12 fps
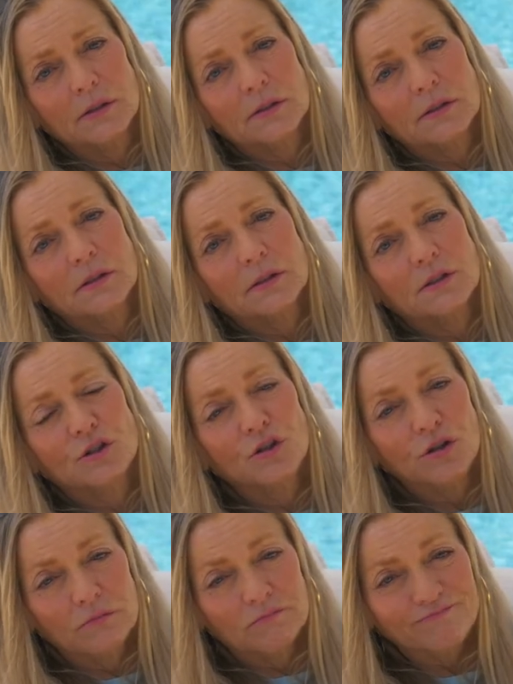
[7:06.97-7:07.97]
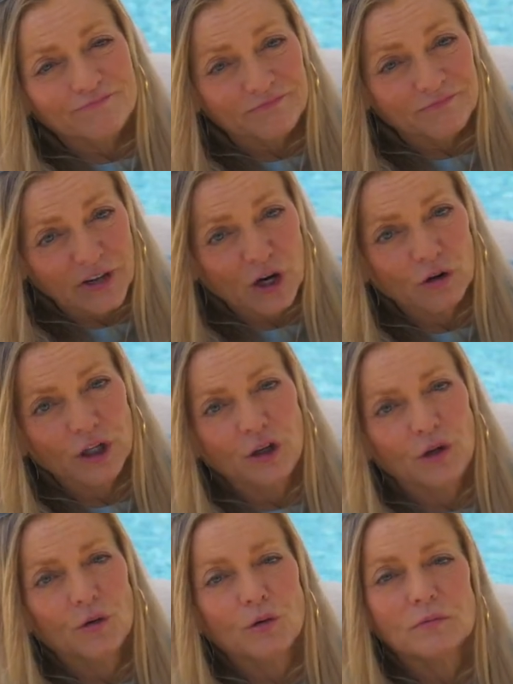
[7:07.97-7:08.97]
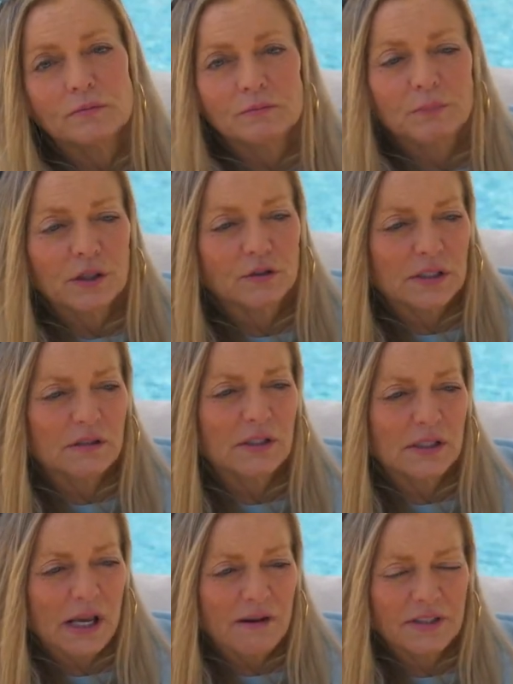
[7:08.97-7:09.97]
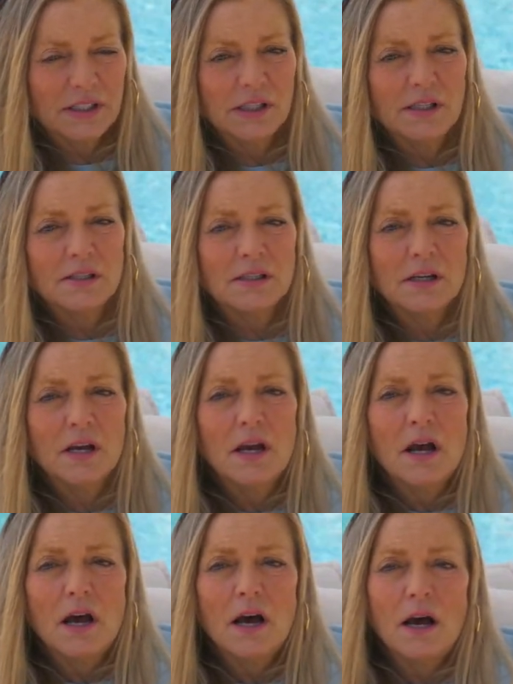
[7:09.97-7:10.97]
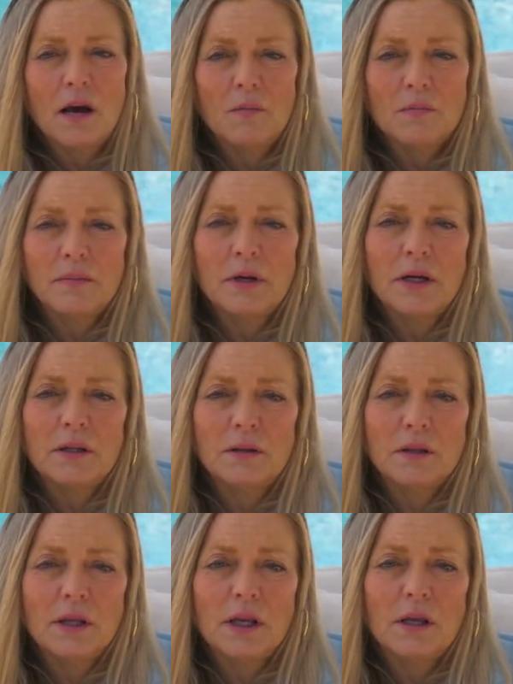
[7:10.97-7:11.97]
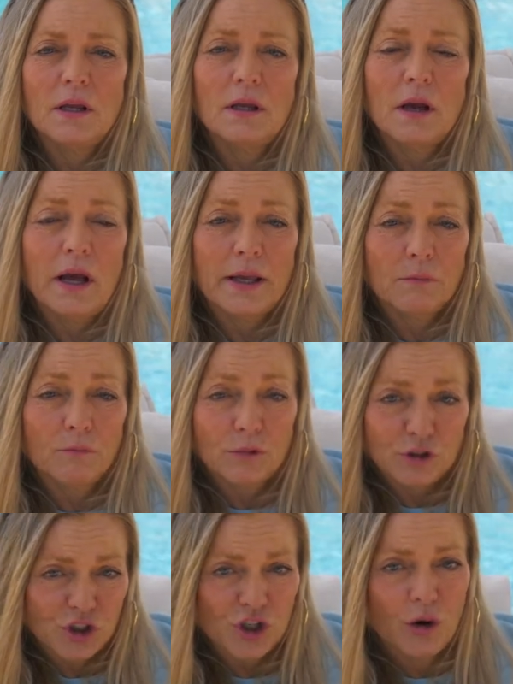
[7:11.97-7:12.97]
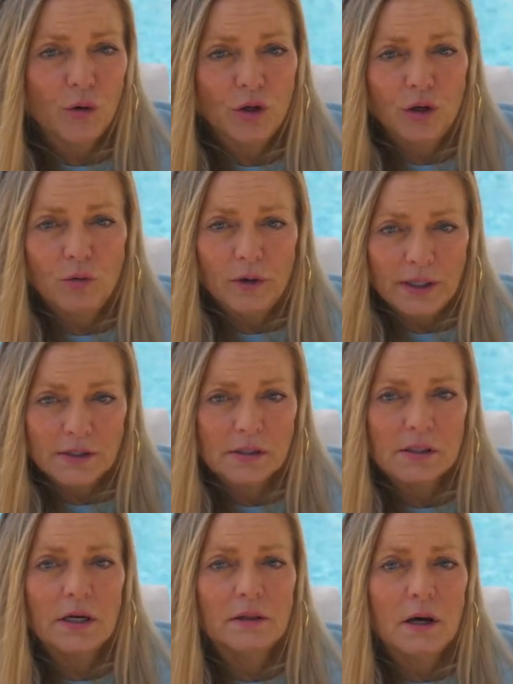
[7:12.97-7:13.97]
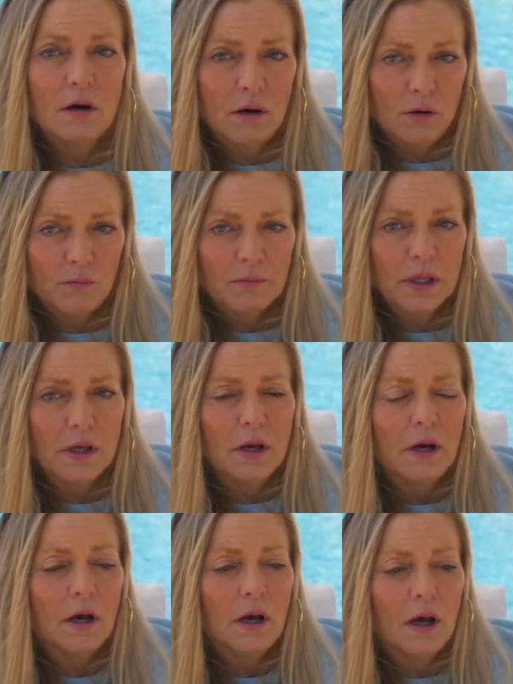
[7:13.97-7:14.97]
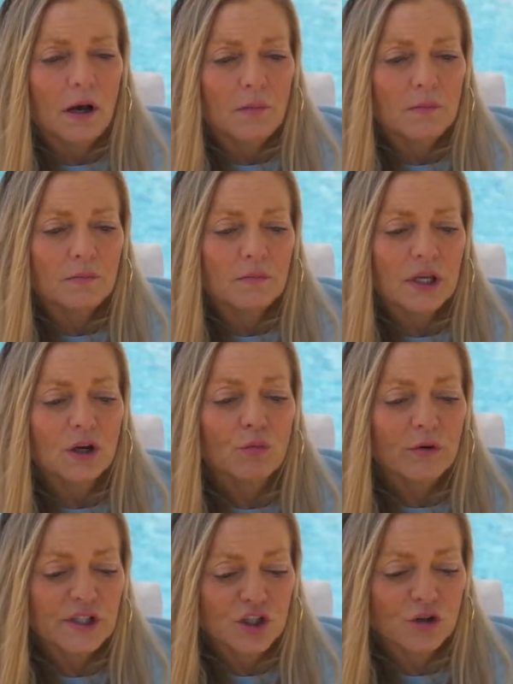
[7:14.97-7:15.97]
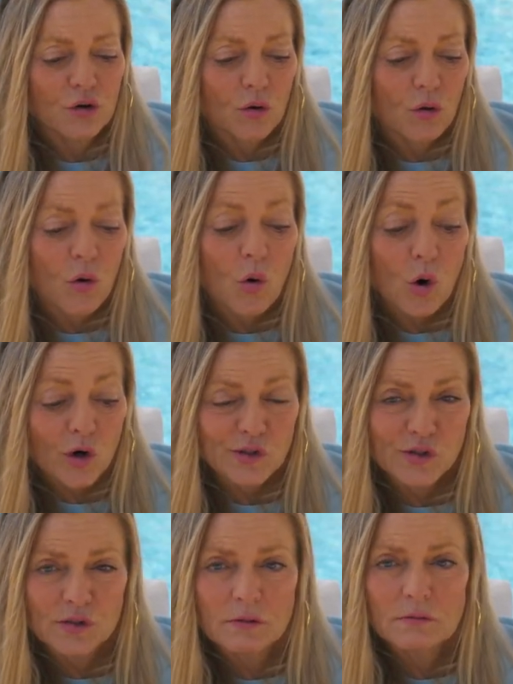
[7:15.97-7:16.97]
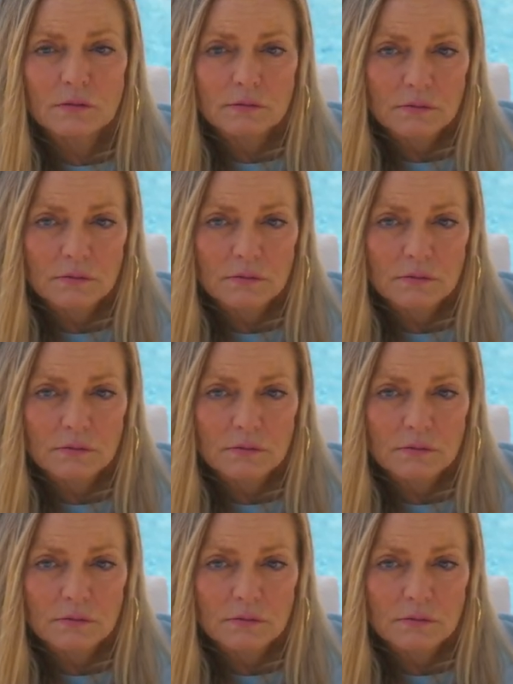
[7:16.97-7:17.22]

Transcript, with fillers: is fairly new, built in the 70s. Um, and the, I will show you inside the home um, the original horse